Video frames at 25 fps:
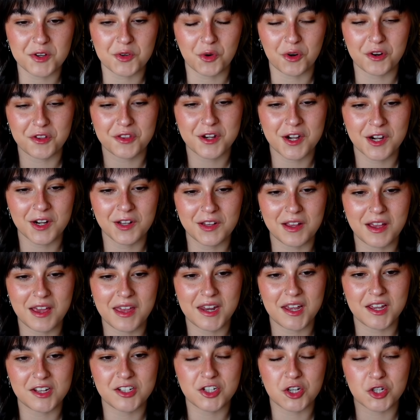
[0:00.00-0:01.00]
North
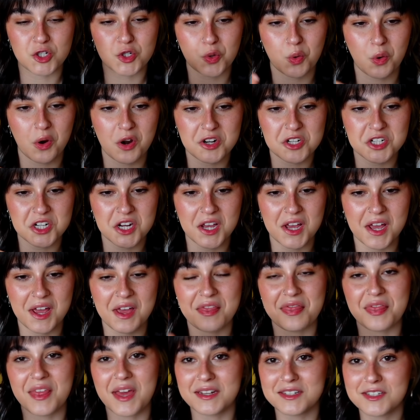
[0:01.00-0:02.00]
Carolina to Georgia
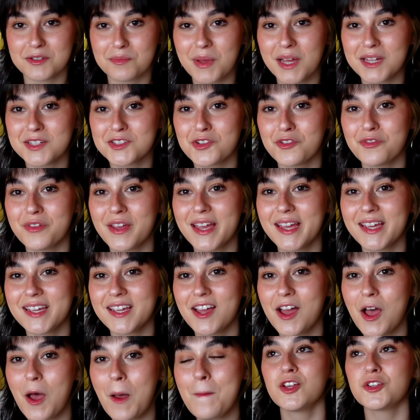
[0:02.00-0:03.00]
and then to
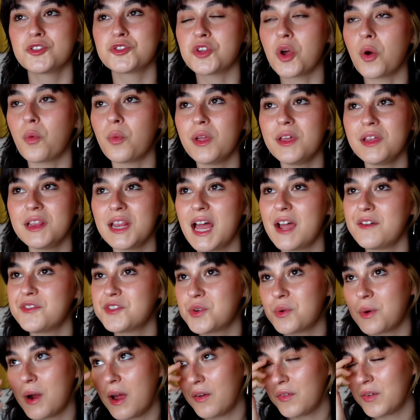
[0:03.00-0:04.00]
Pennsylvania. So we left
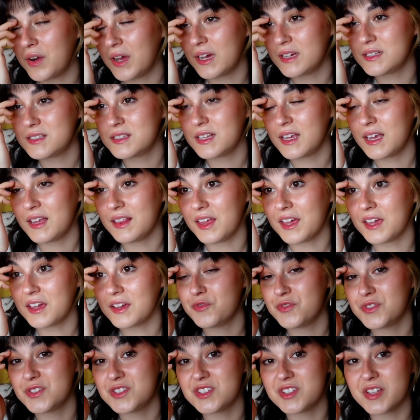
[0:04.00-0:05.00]
around, I'd say like
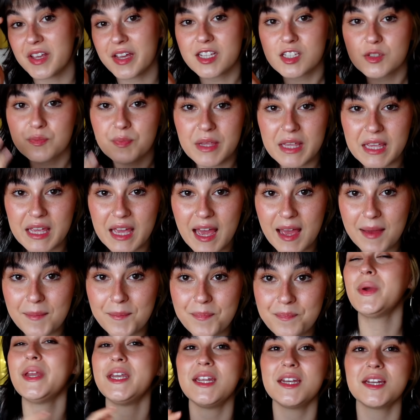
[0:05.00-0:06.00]
6 p.m.
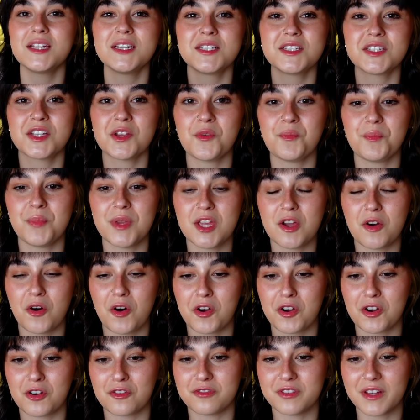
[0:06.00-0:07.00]
We needed to be
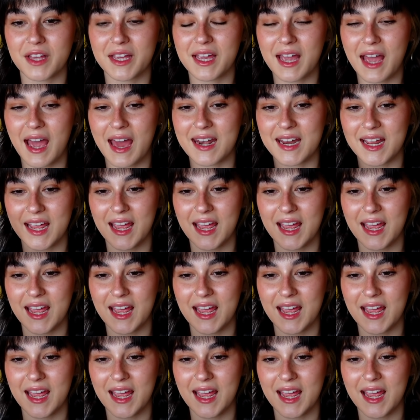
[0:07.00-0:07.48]
on our flight at